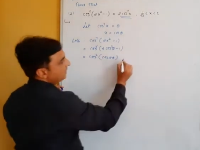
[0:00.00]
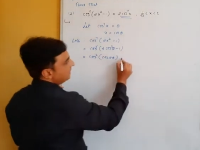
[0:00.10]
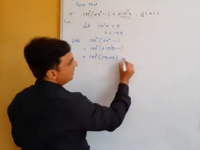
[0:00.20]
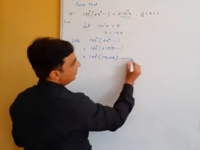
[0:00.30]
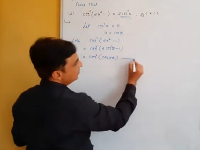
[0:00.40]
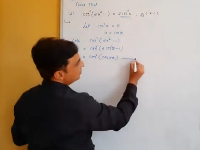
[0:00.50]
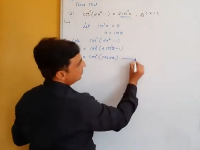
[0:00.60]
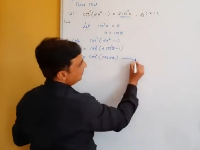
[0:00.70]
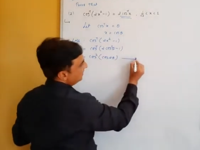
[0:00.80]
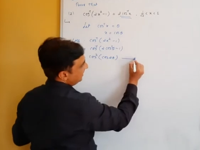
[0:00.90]
Now
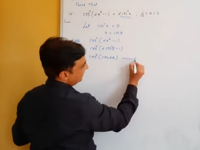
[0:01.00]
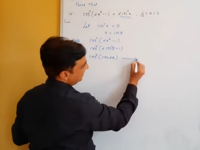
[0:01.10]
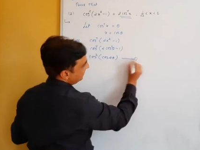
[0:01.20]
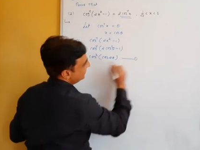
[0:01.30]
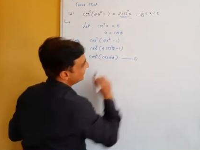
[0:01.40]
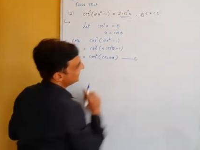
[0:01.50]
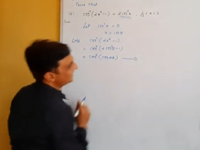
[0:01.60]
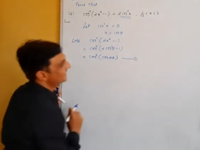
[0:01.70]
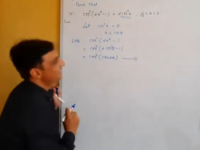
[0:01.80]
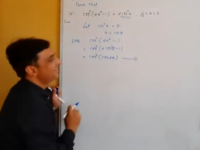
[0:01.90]
stop here.
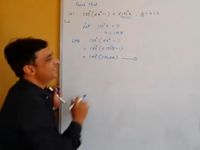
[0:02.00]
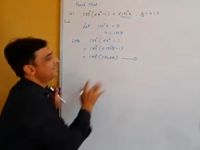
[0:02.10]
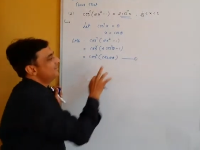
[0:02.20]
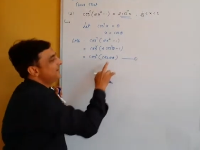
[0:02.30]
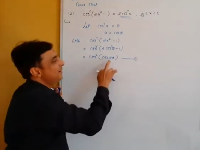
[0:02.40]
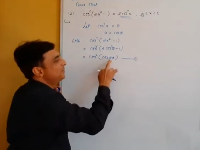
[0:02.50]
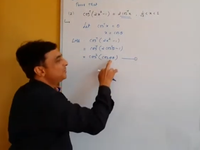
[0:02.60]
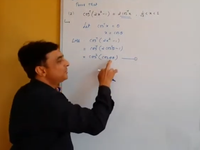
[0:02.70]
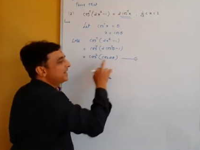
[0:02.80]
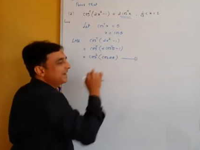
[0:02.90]
We have
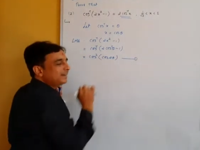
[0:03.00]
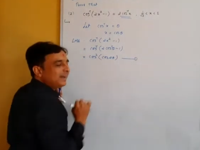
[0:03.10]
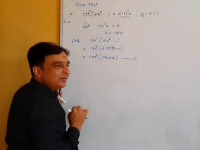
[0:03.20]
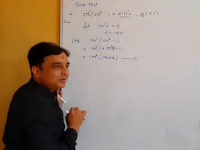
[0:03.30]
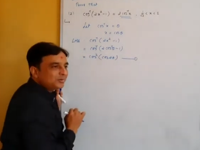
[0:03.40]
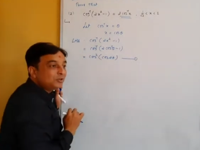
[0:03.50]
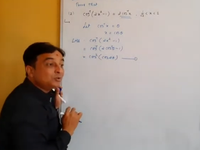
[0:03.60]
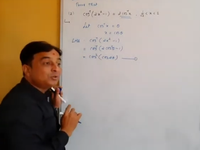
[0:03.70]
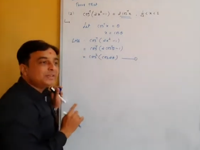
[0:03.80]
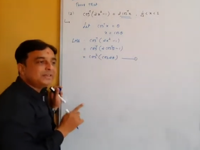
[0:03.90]
to check now
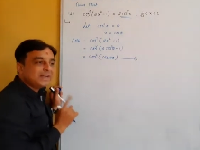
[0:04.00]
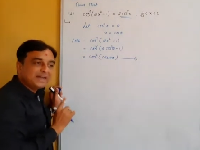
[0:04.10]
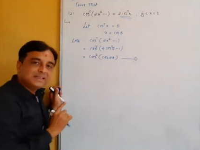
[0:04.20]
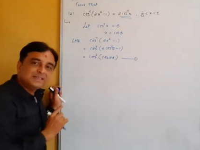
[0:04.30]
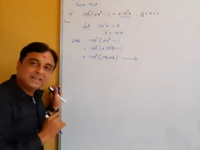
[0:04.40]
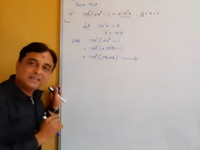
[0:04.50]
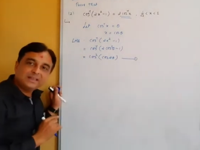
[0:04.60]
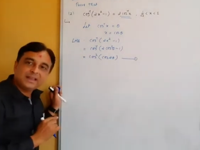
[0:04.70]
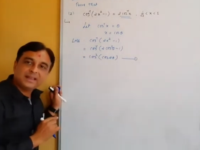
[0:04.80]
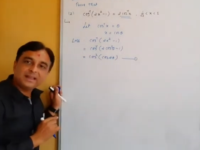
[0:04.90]
2 theta is in
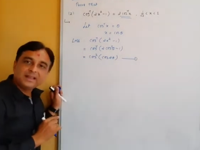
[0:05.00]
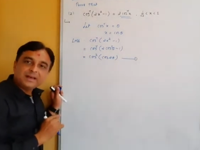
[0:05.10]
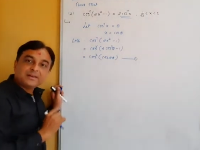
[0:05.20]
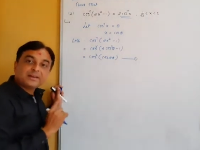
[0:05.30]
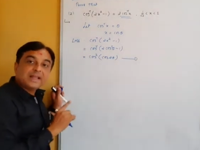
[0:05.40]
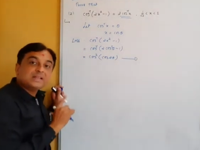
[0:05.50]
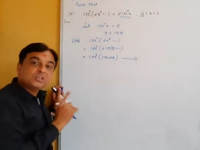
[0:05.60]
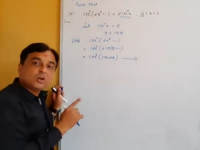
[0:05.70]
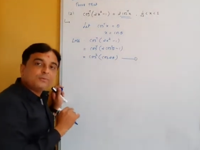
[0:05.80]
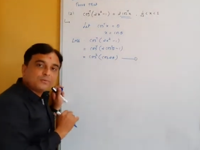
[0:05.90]
the
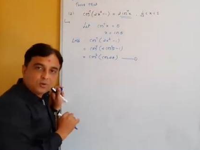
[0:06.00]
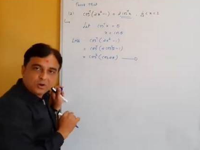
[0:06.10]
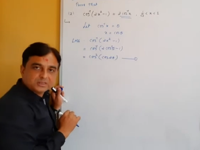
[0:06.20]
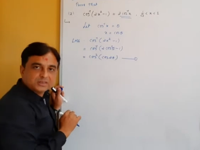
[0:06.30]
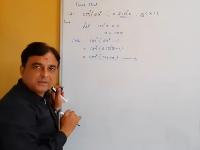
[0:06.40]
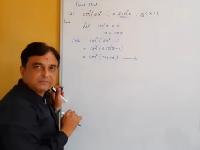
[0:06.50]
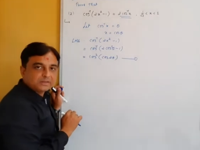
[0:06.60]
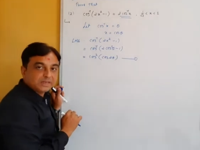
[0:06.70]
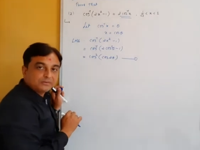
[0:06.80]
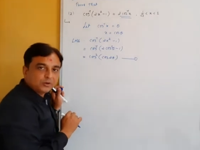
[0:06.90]
range of cos
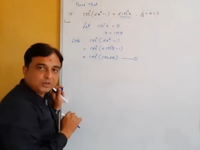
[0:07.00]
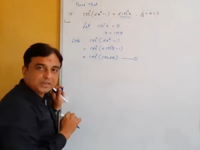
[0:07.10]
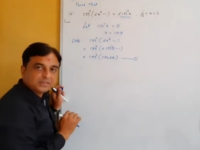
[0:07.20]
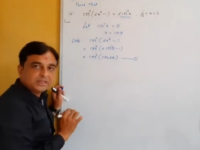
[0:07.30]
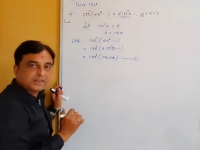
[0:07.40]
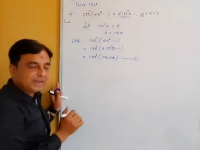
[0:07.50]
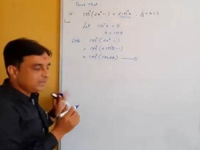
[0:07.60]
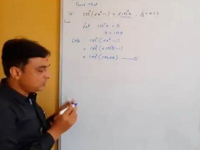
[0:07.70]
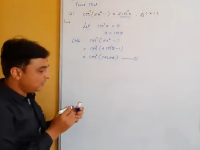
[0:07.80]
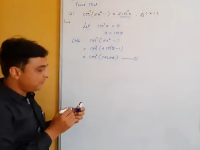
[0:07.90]
inverse. And what is the
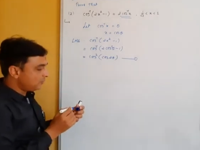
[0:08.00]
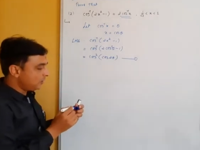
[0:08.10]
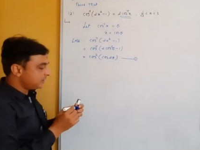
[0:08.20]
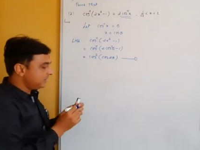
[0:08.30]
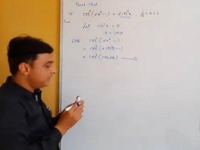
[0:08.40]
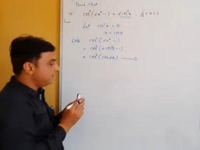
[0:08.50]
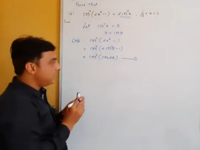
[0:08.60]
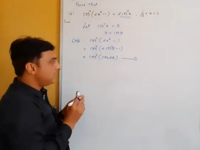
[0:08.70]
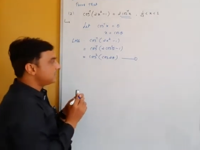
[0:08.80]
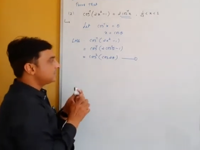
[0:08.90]
range of cos
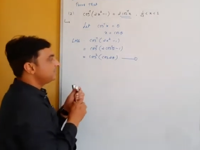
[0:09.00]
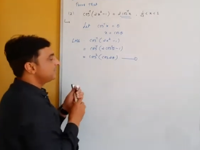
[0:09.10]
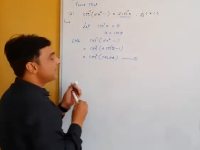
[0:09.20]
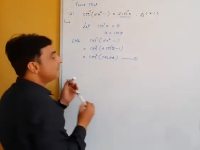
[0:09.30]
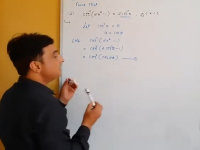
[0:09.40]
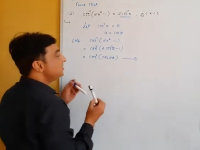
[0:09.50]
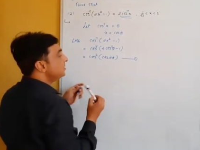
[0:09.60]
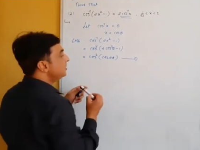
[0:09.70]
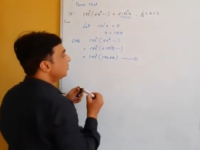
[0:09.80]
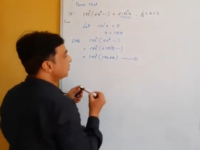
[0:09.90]
inverse?
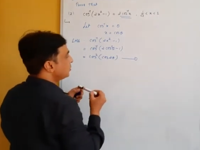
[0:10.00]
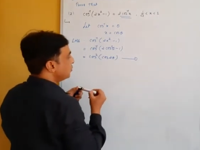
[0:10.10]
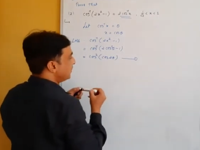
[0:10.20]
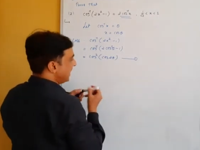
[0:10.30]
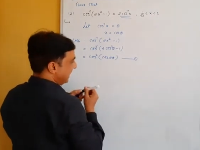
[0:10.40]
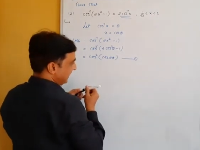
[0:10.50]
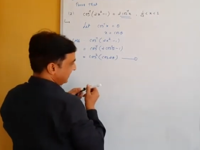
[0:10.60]
0 to pi.